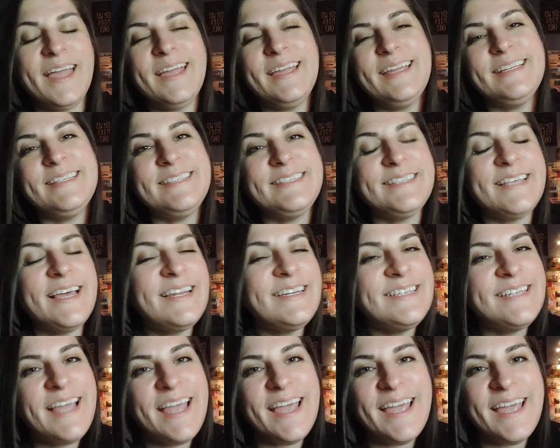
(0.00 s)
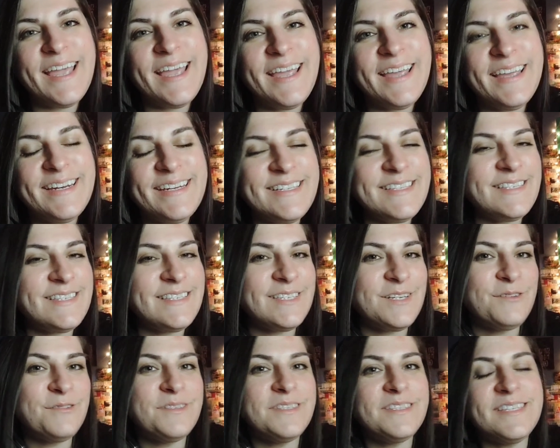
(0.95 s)
It's Sunday and it's so
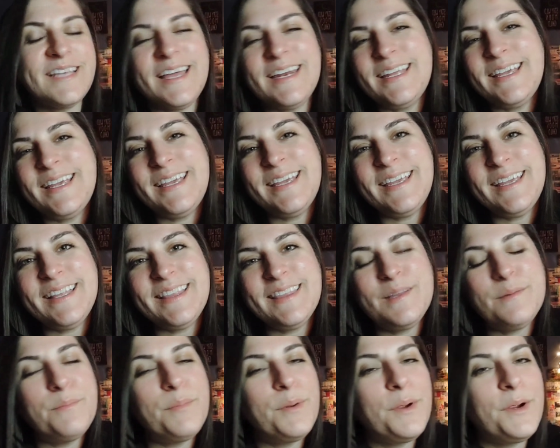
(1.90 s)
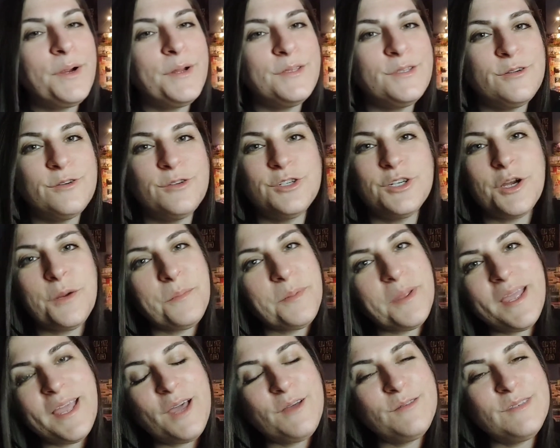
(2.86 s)
sunny and the birds are
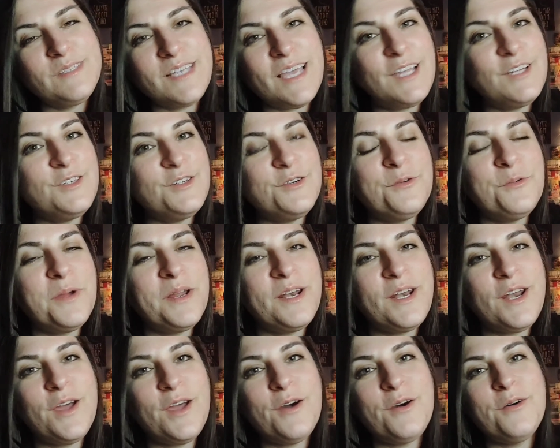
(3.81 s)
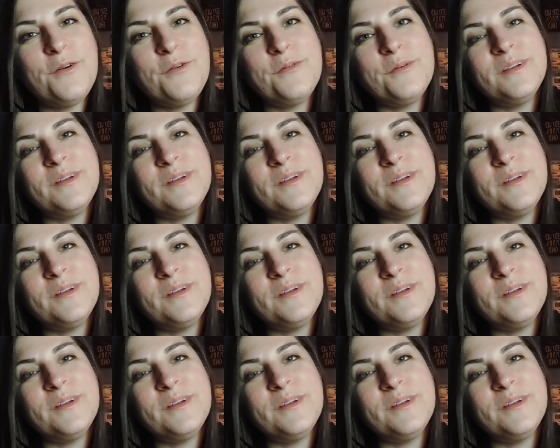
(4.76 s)
chirping outside your window.